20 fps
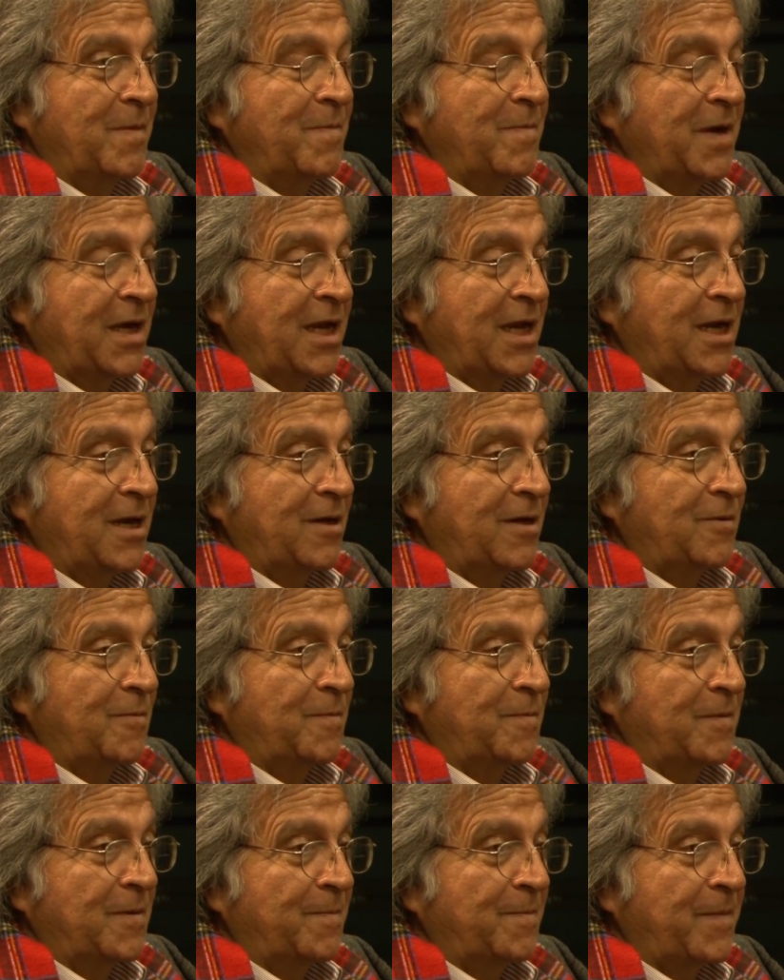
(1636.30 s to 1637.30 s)
begin to
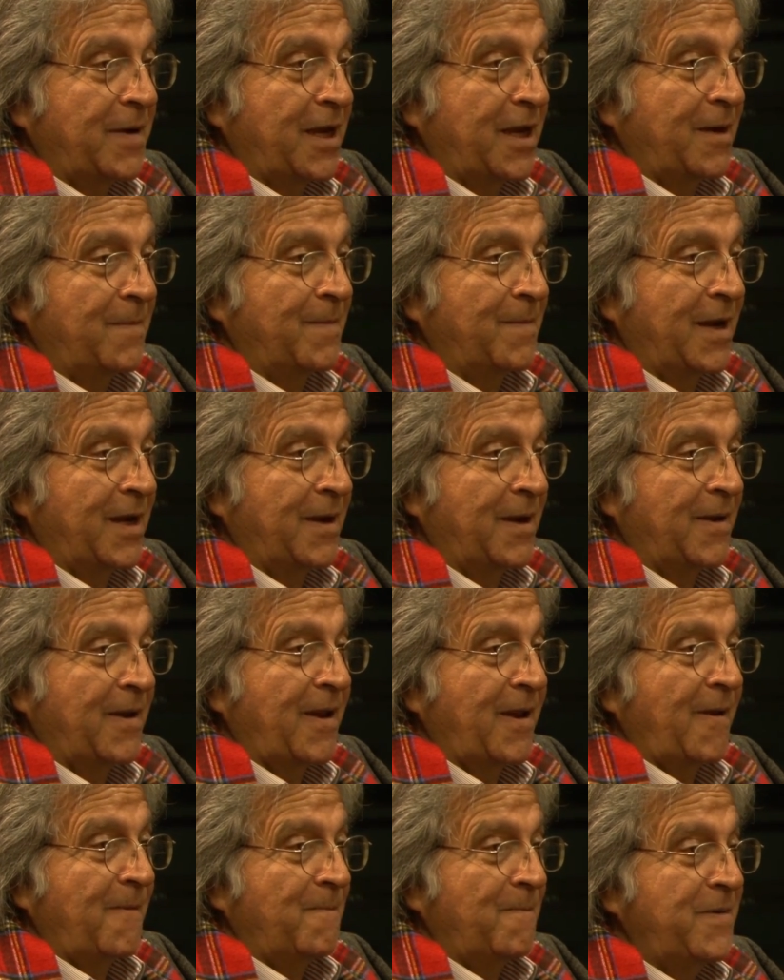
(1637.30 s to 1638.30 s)
prepare my
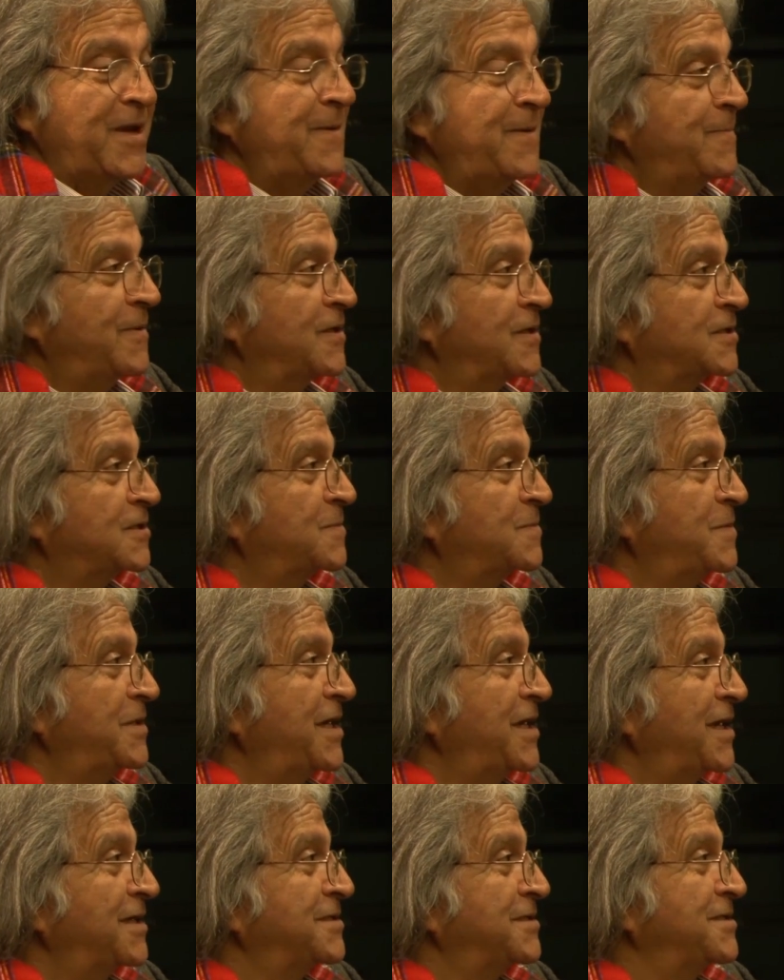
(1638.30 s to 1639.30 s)
people's
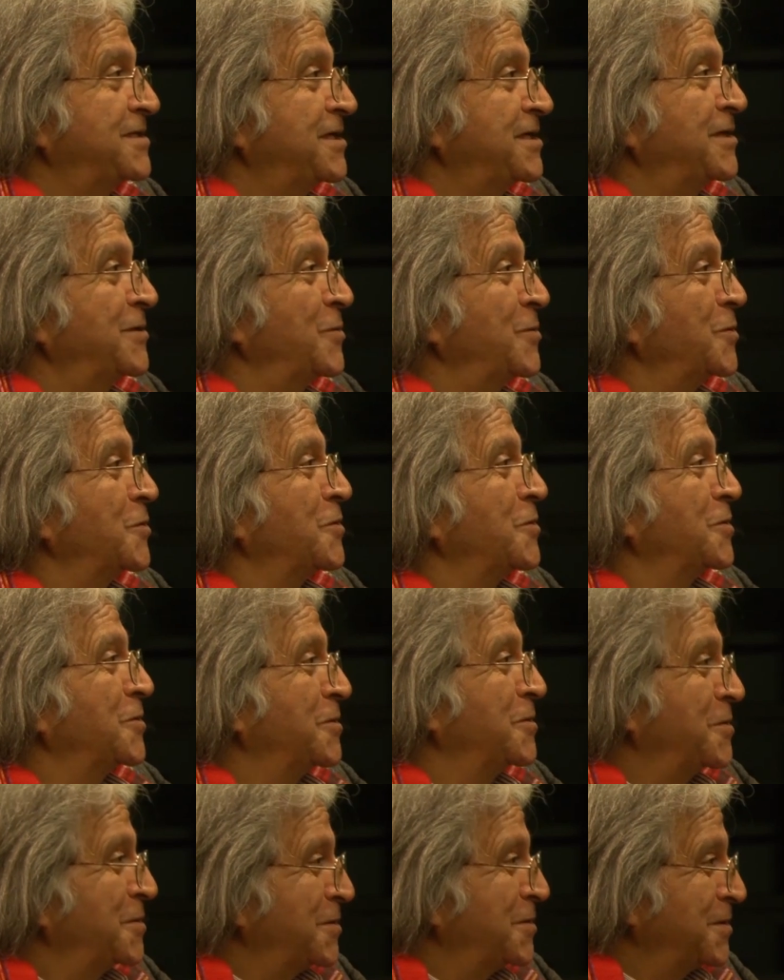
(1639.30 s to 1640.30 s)
PhD in law,
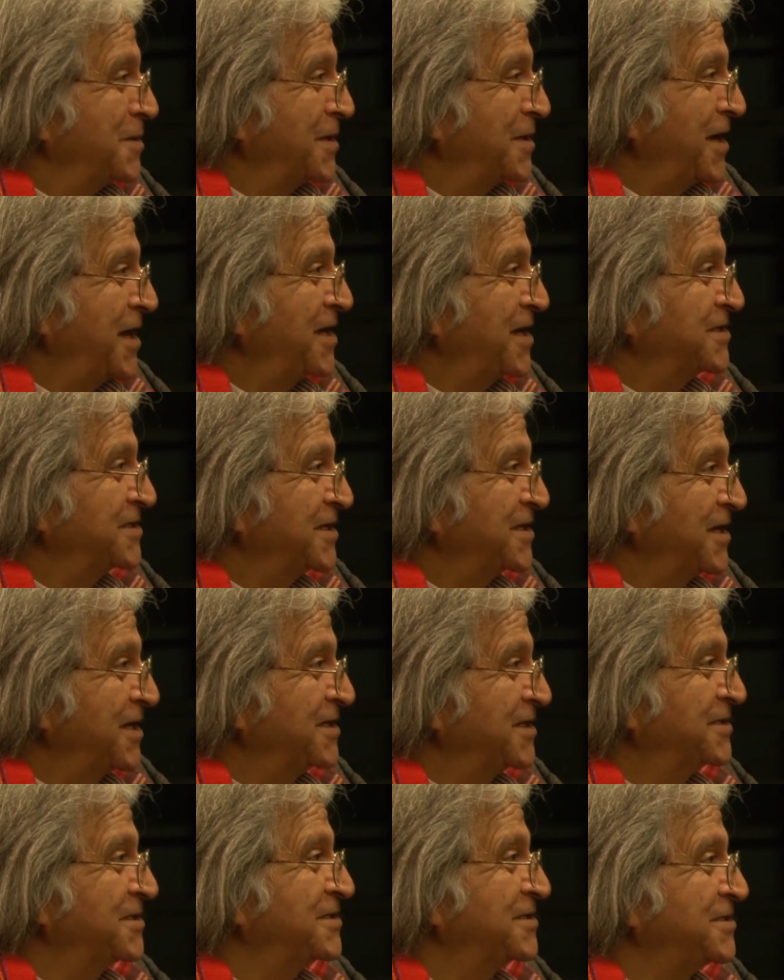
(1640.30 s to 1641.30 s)
as
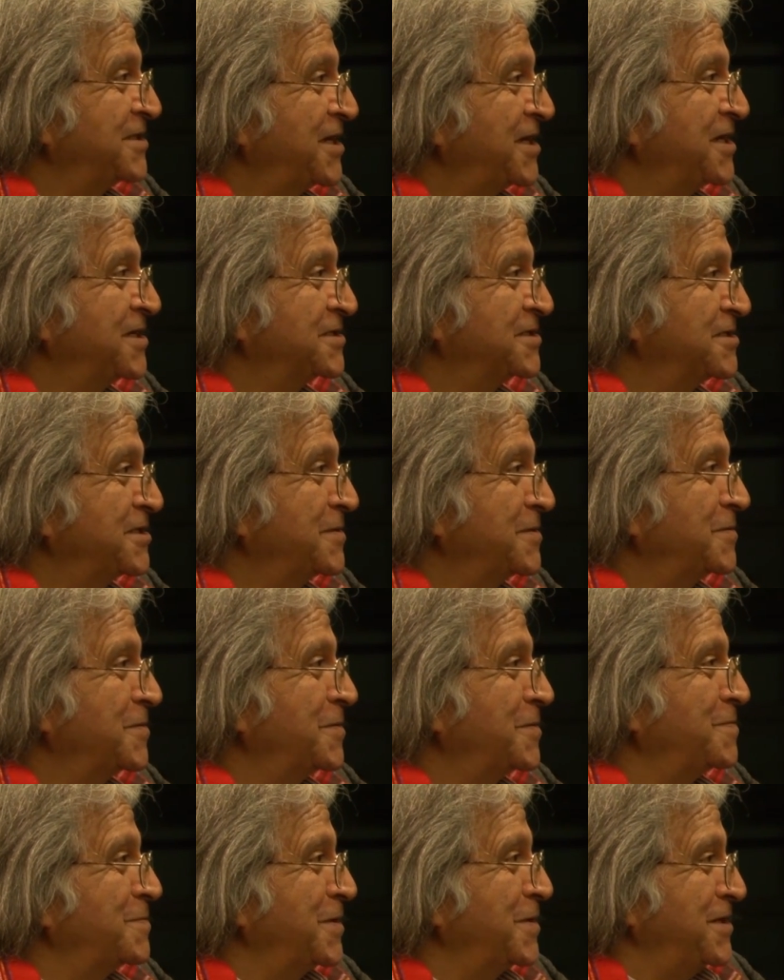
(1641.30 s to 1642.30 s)
against the JSD
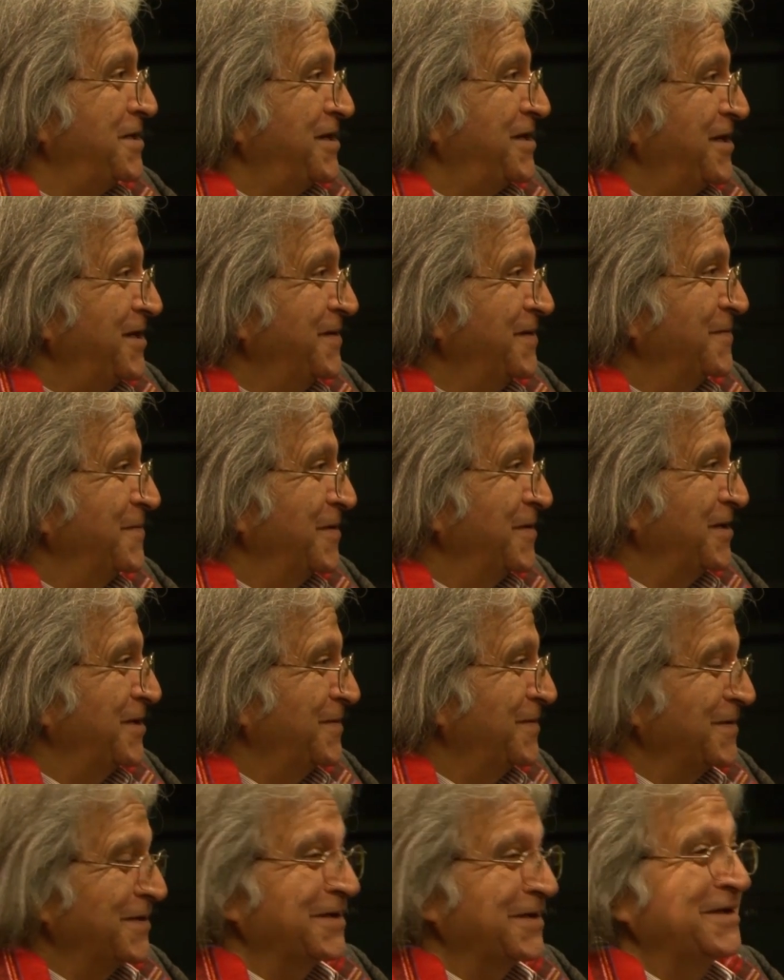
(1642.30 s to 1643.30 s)
from Berkeley or
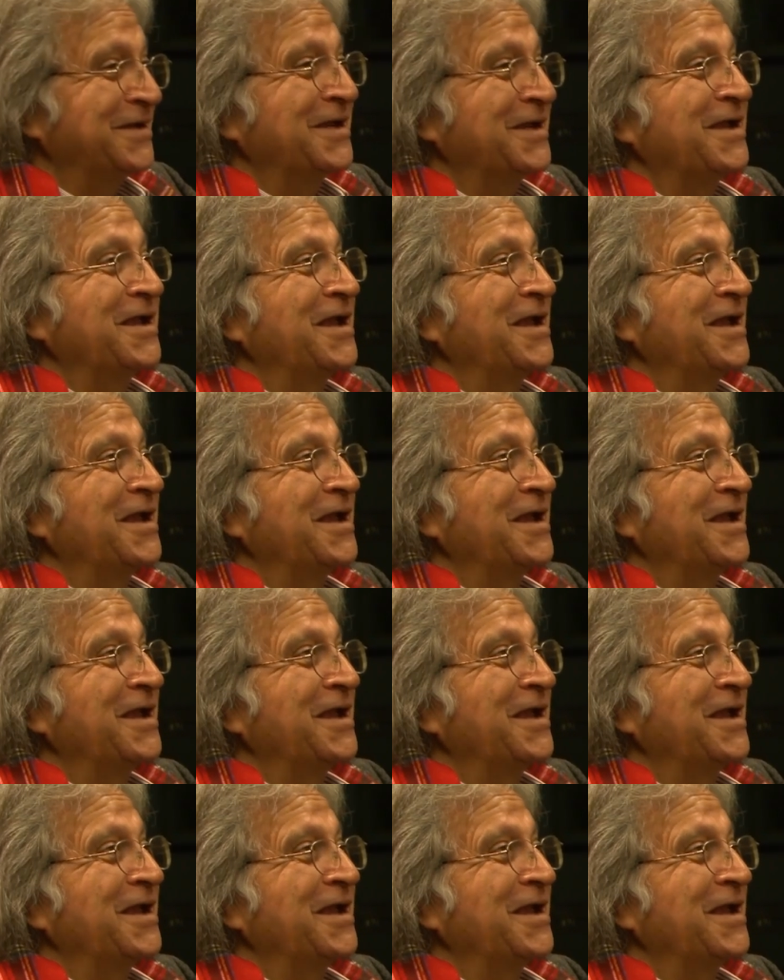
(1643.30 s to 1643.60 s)
whatever.